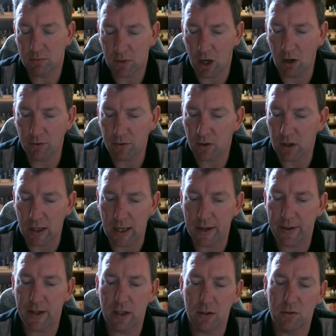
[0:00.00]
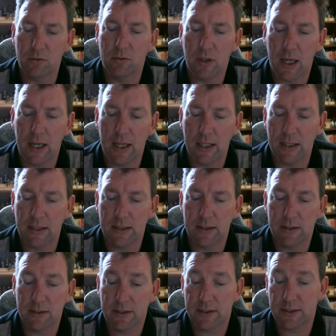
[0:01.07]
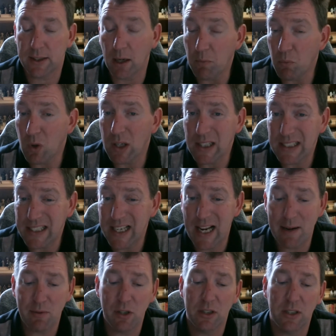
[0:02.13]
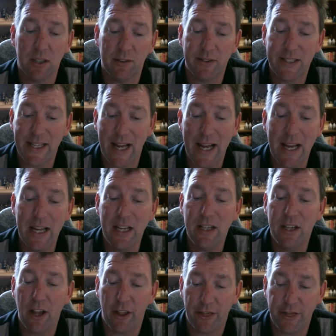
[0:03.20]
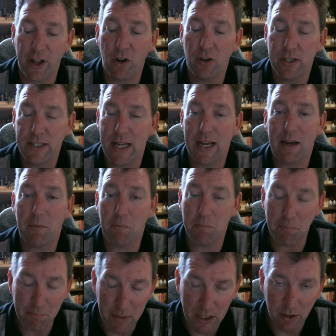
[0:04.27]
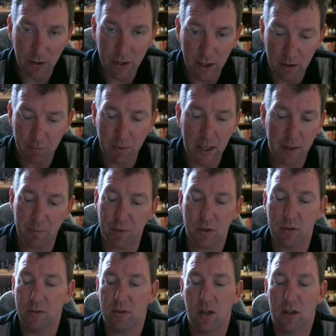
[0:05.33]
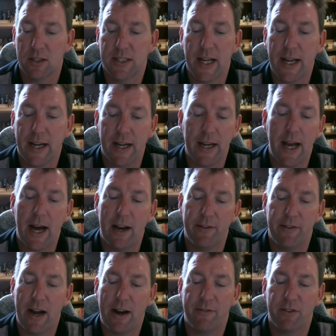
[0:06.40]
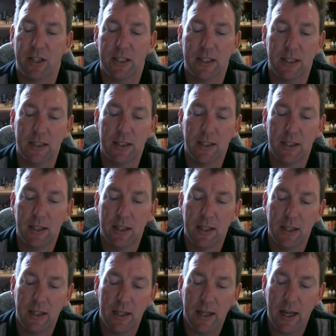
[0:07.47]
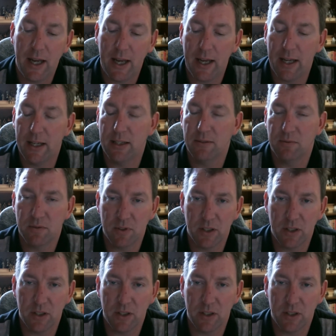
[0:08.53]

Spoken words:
overall, though, somewhere in the neighborhood of 10 to 13 million people are taken out of Africa. And